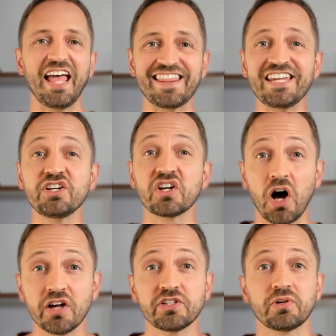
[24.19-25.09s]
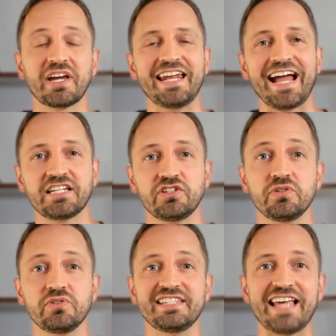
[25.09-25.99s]
and then you can also connect it
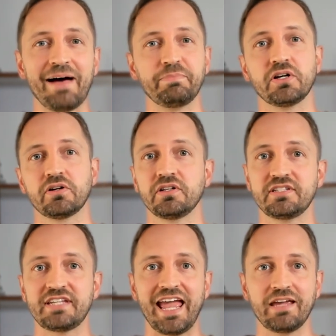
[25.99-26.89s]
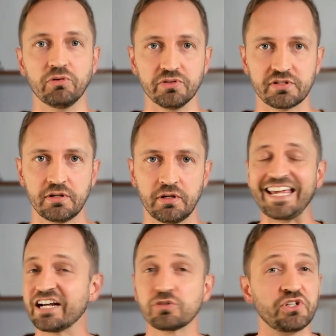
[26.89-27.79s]
to Zapier tables.
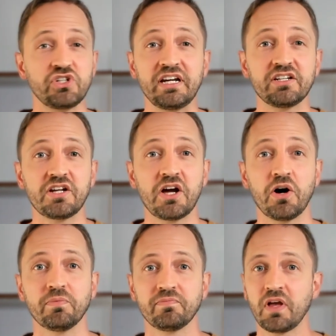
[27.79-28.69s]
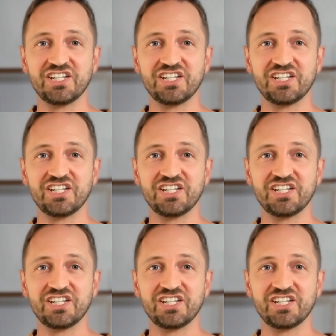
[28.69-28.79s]
Here's what you need to know.